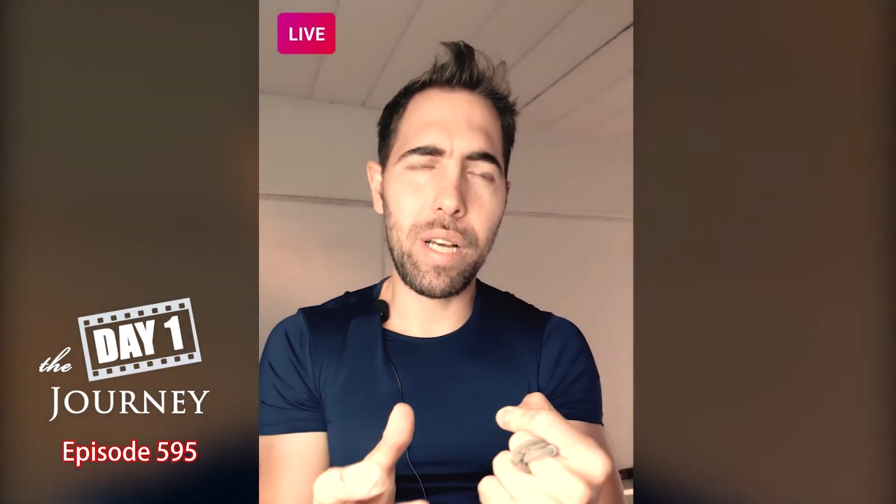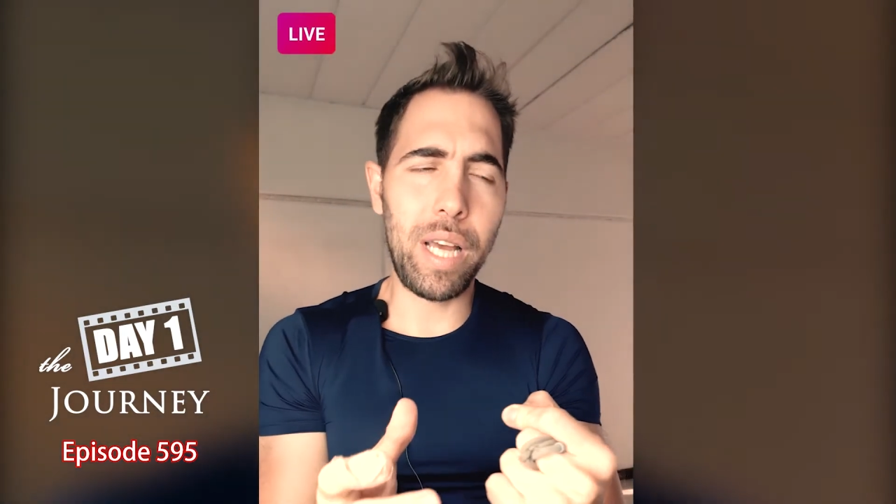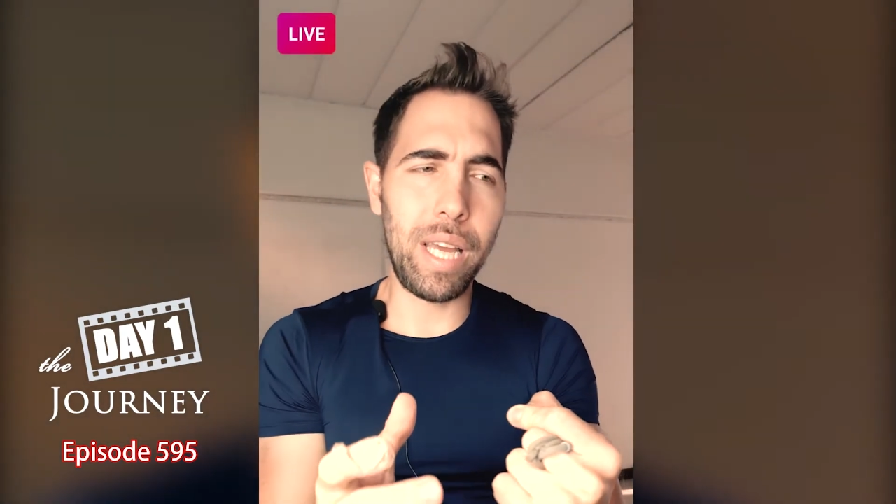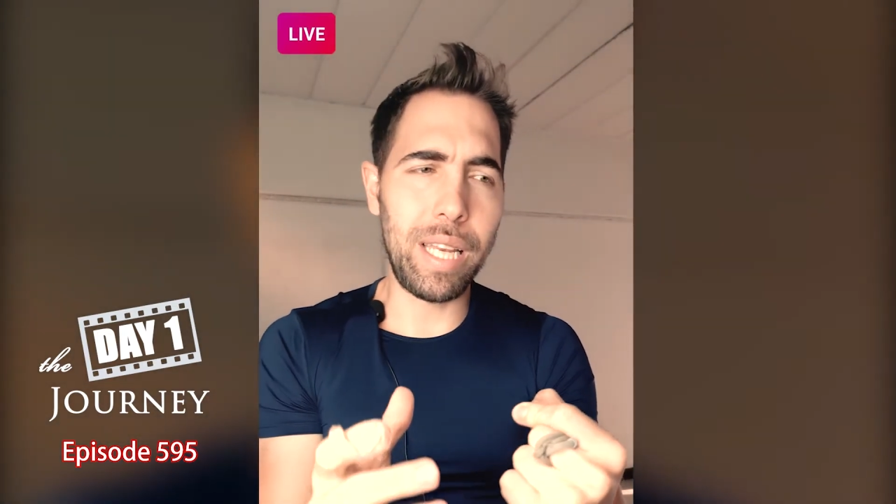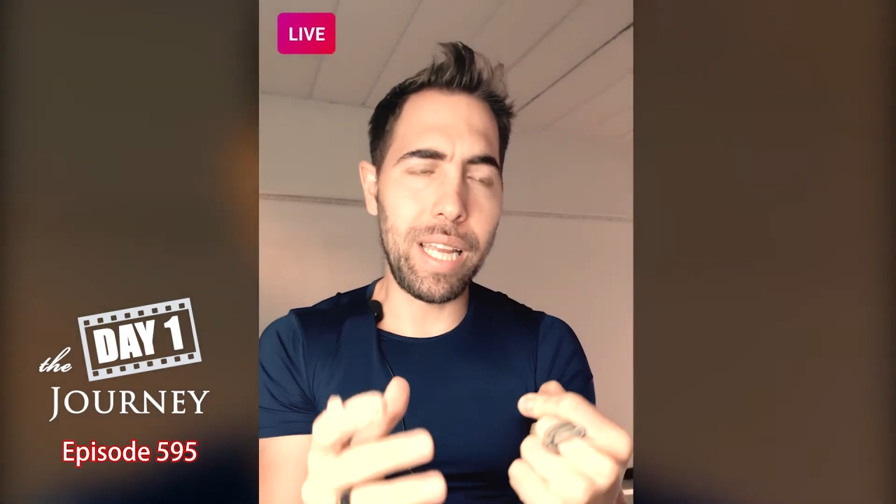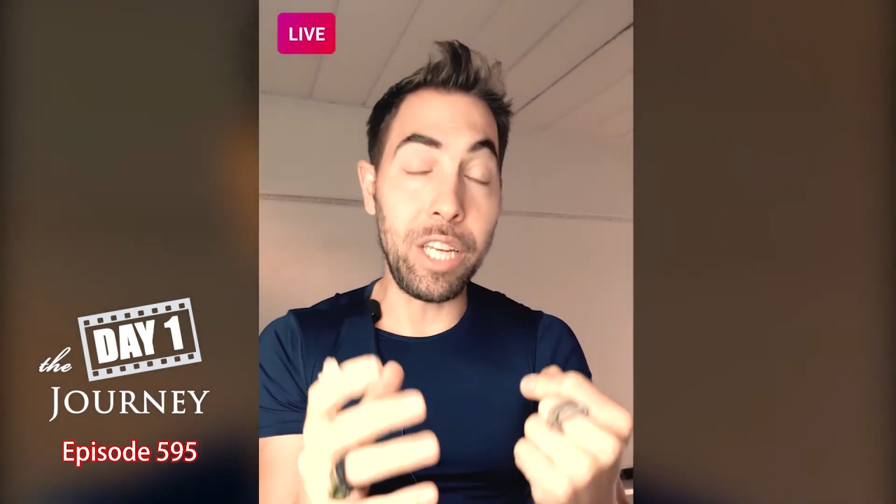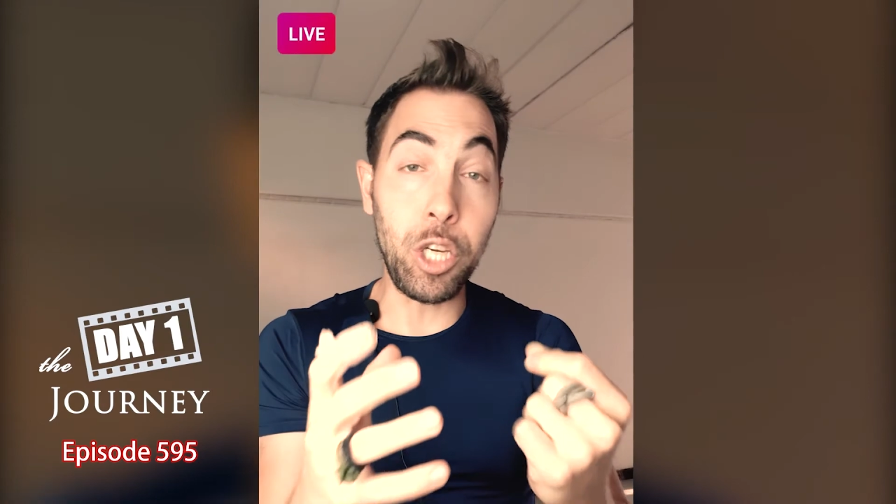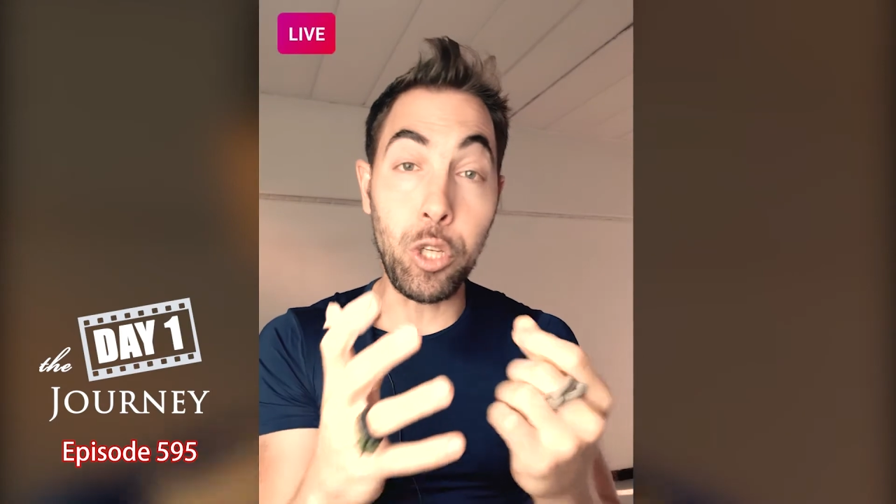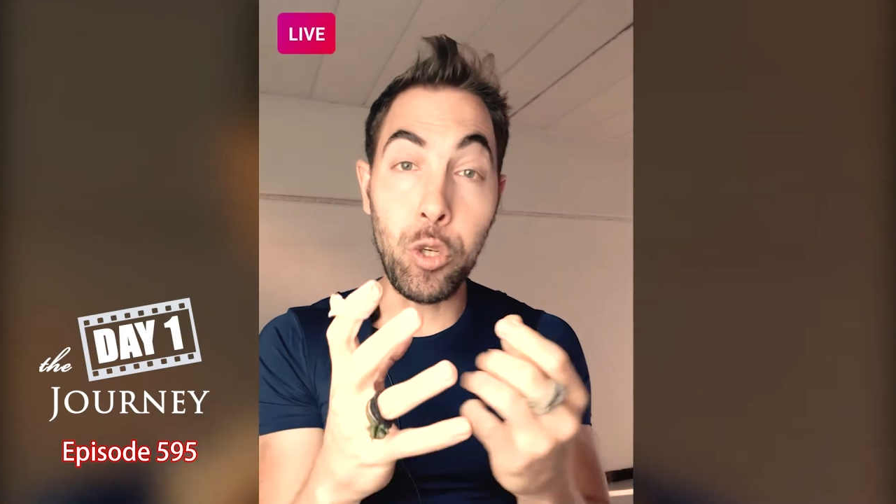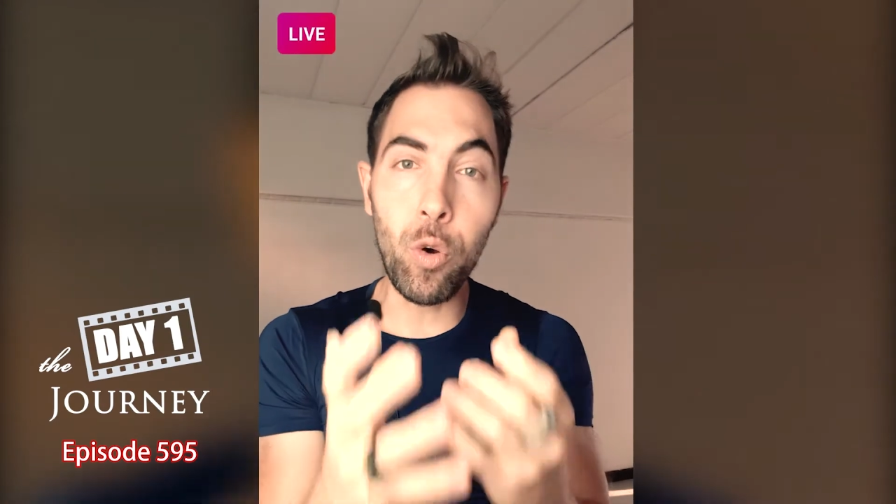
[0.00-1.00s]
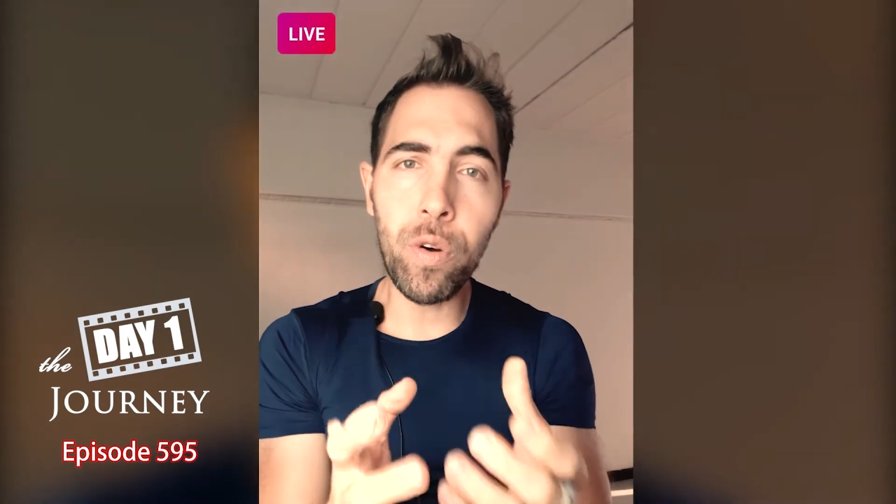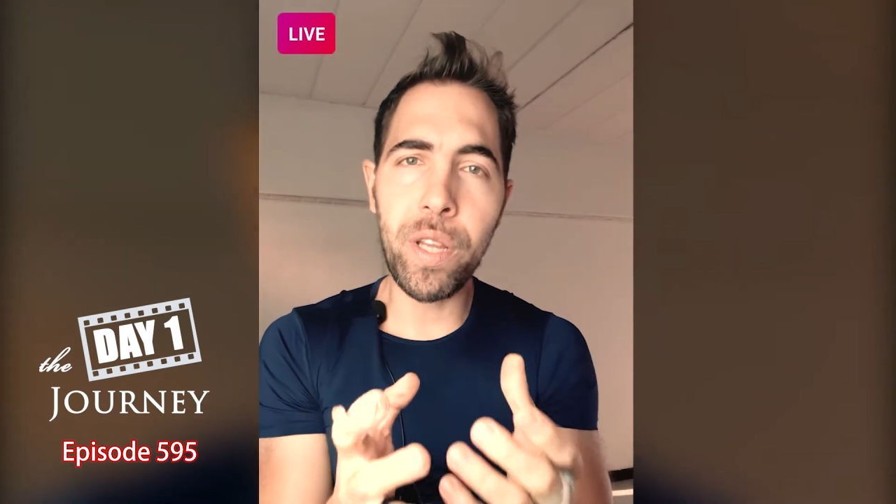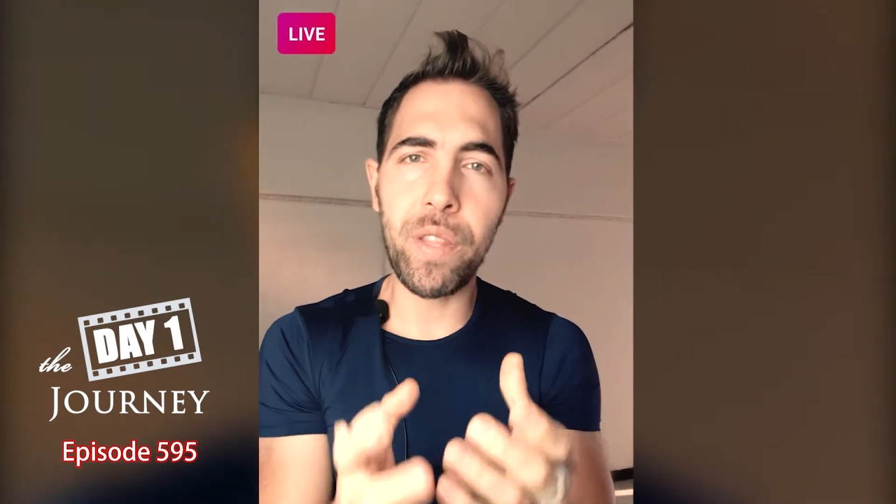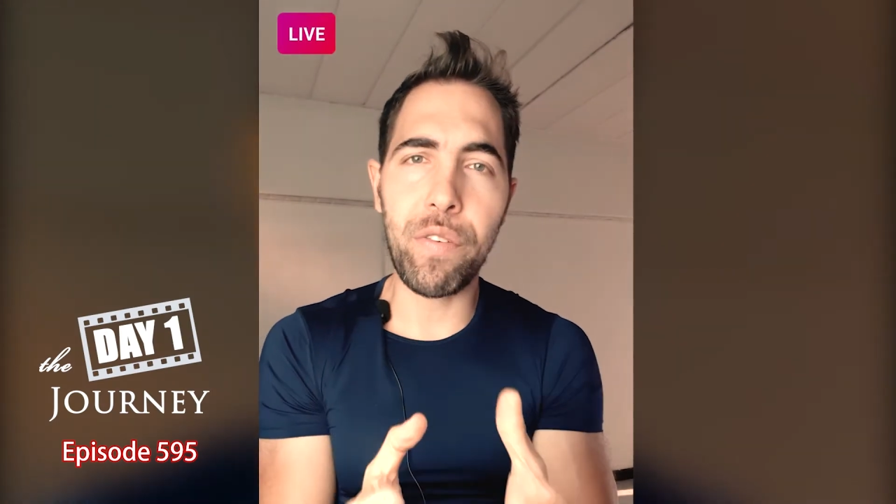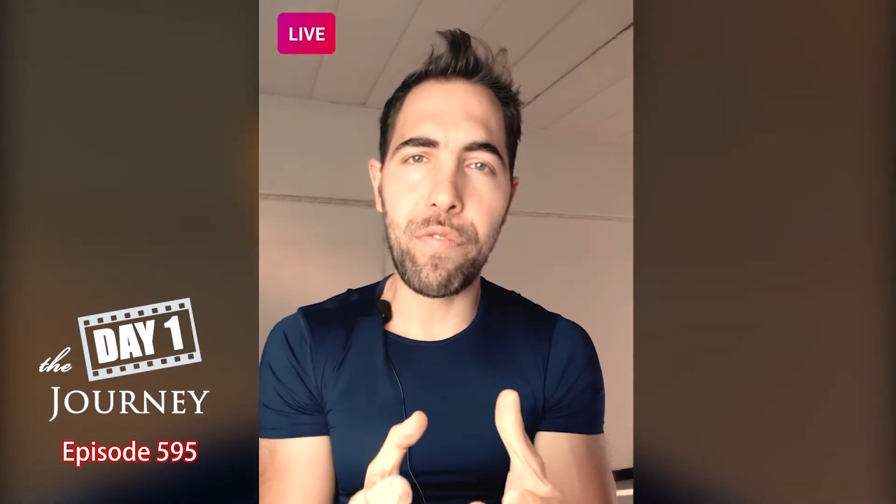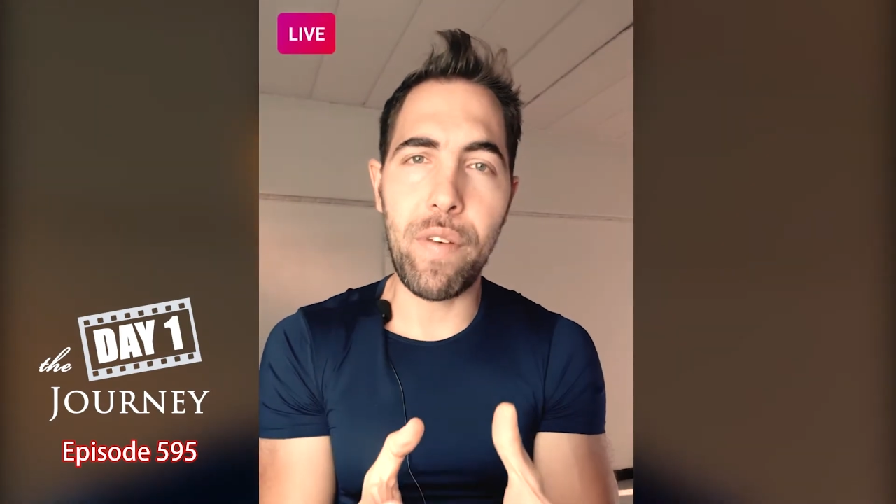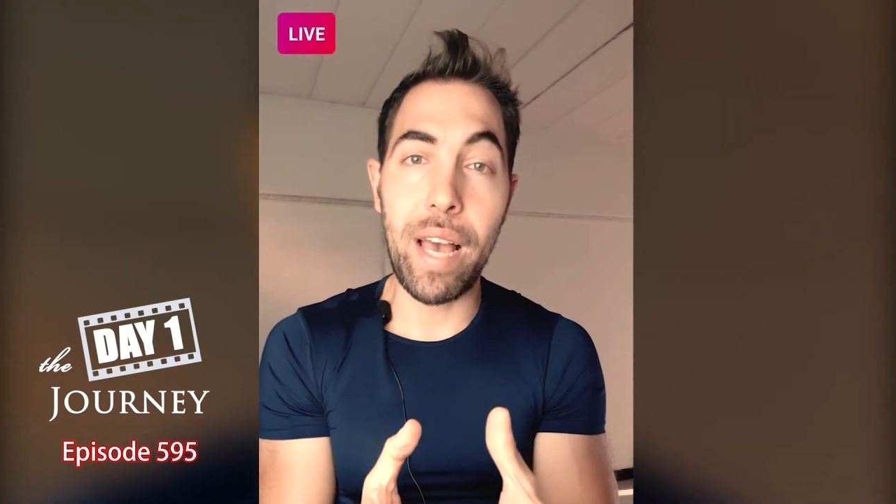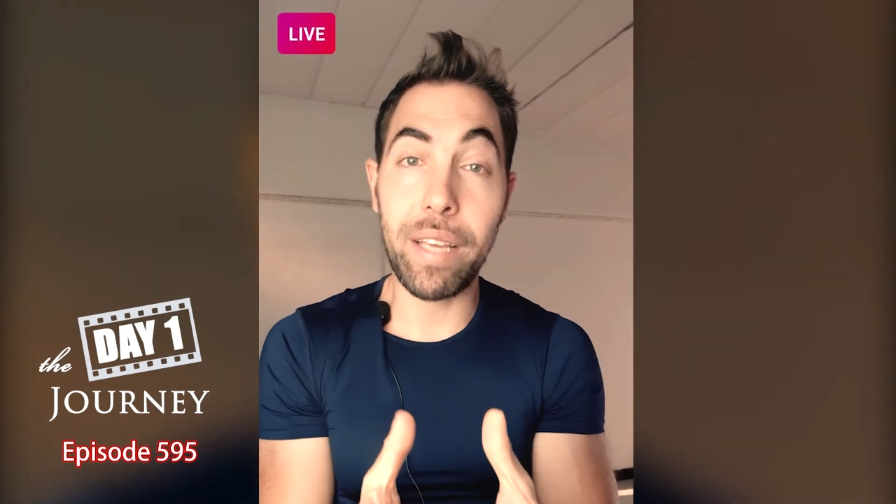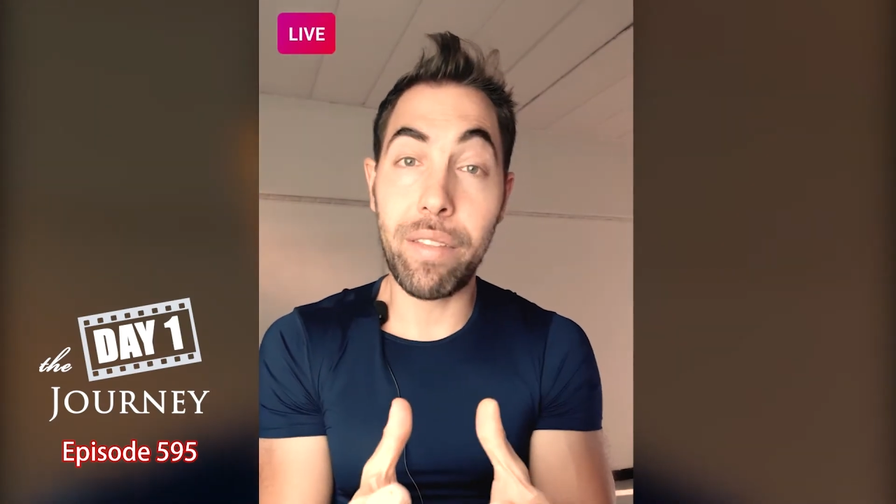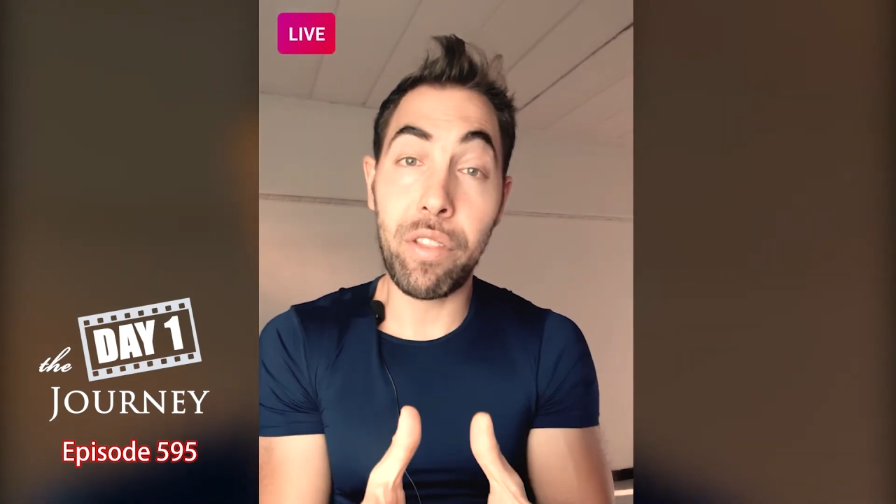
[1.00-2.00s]
and ignoring the
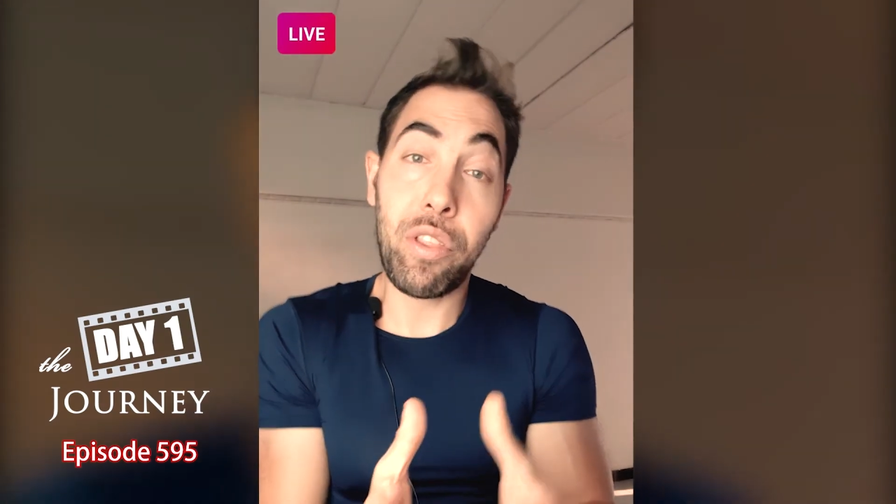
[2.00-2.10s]
fact that